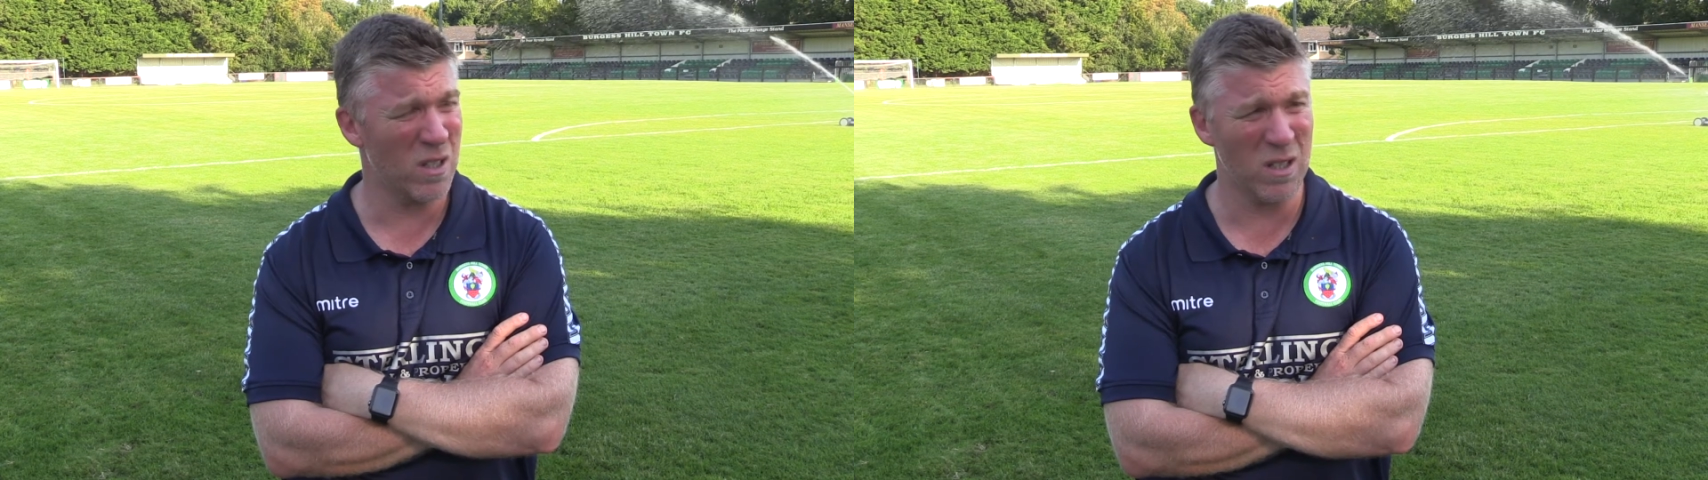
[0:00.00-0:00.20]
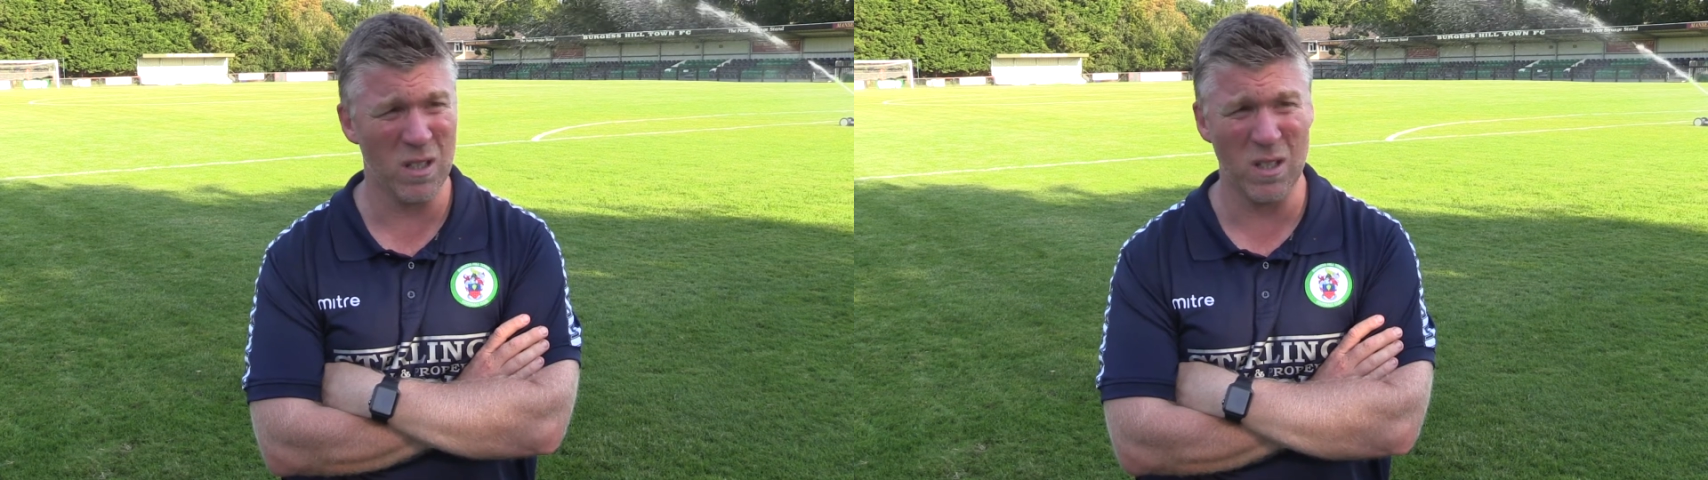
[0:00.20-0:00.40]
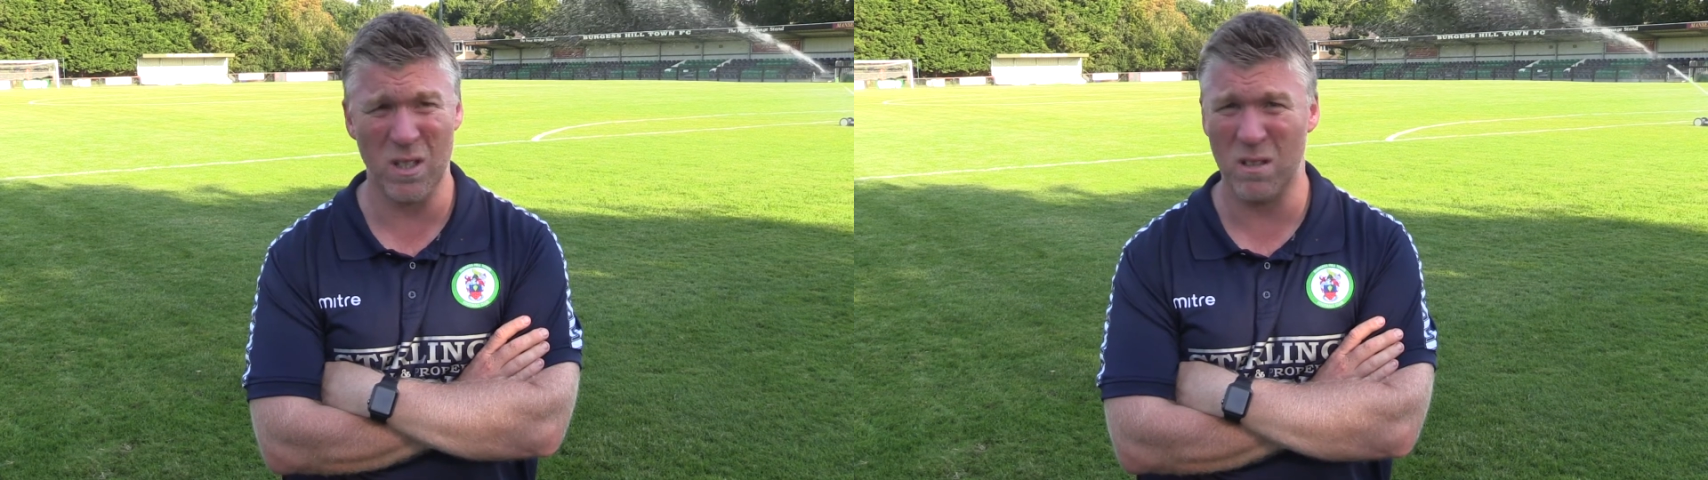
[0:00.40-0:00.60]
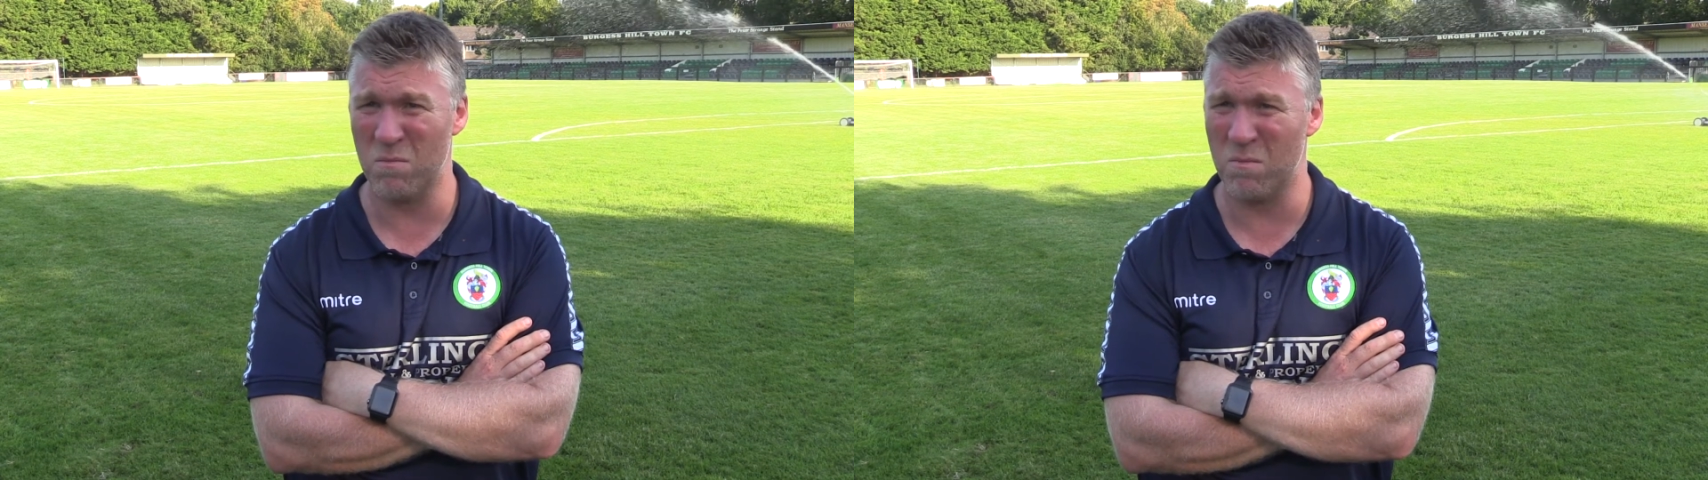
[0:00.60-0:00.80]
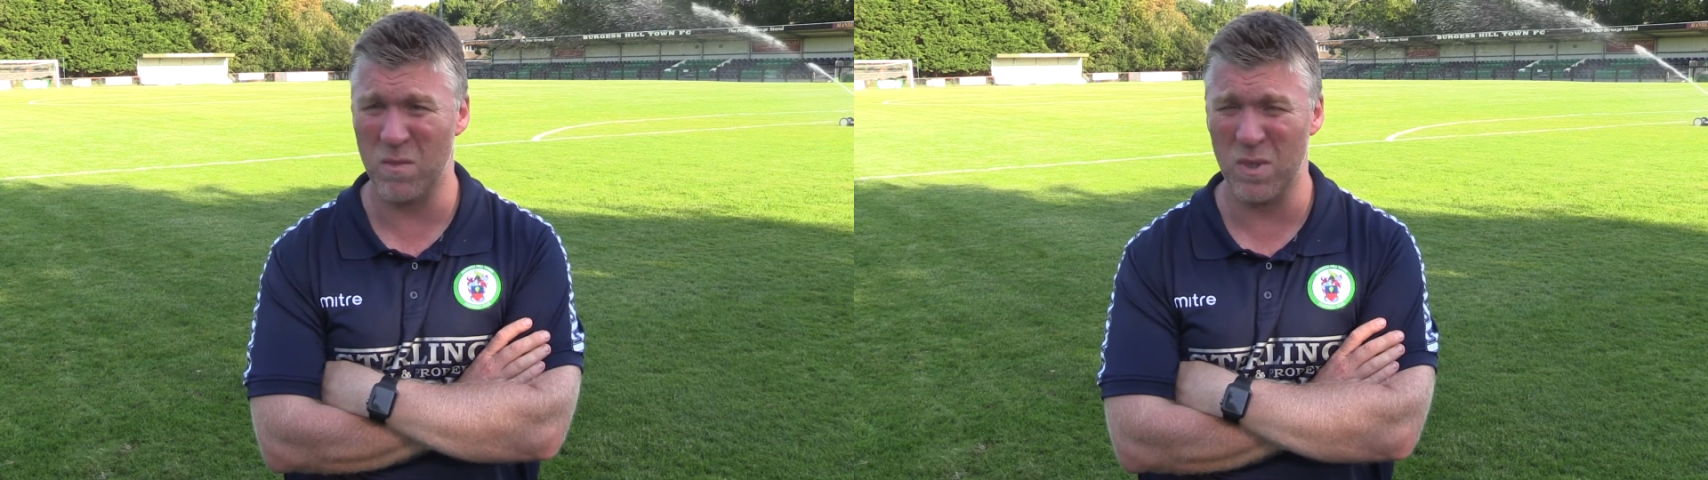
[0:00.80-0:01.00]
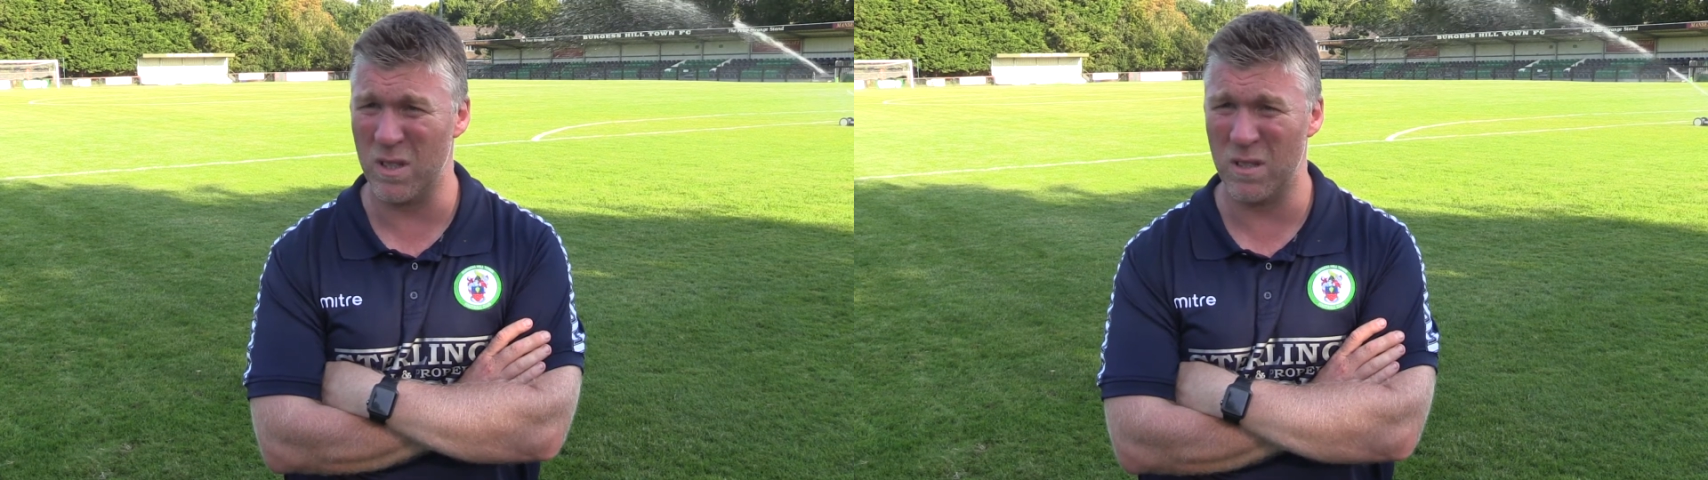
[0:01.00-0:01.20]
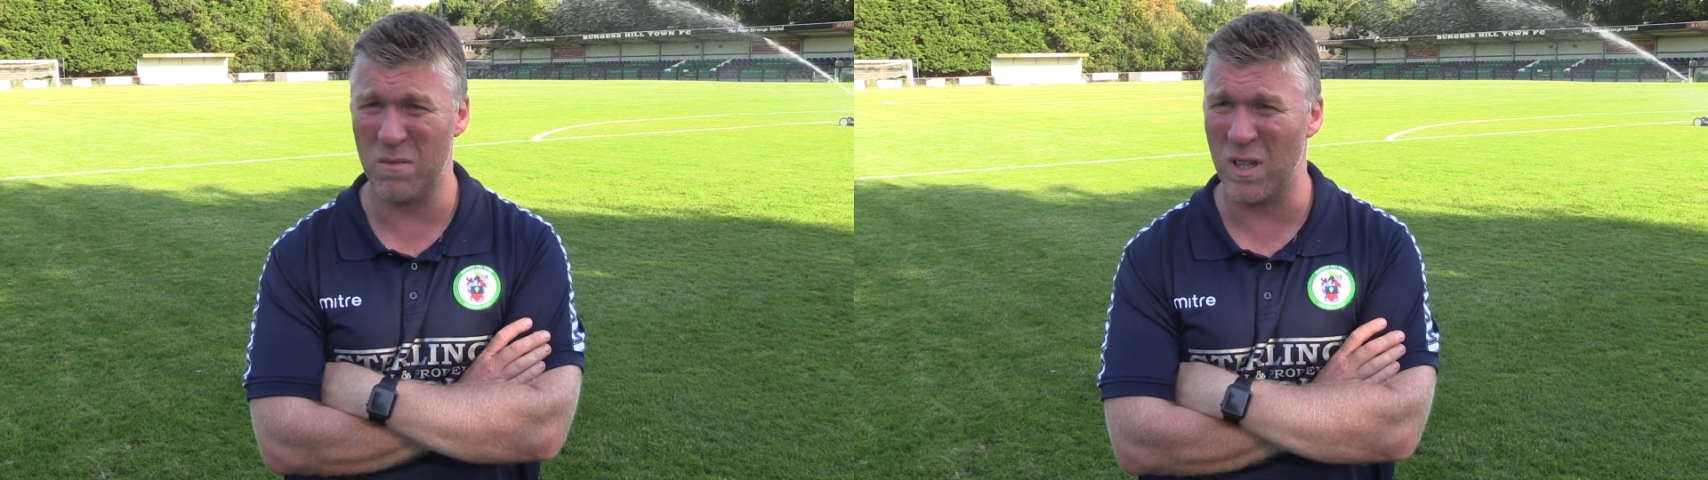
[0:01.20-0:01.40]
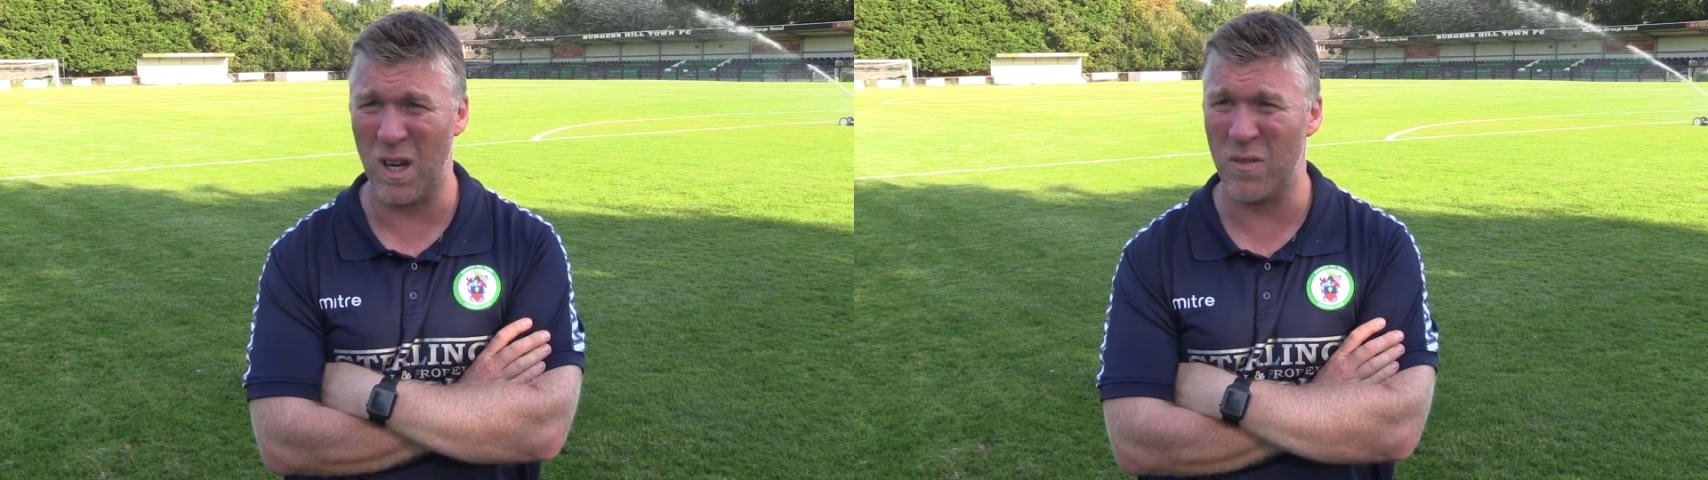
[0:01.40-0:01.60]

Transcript: like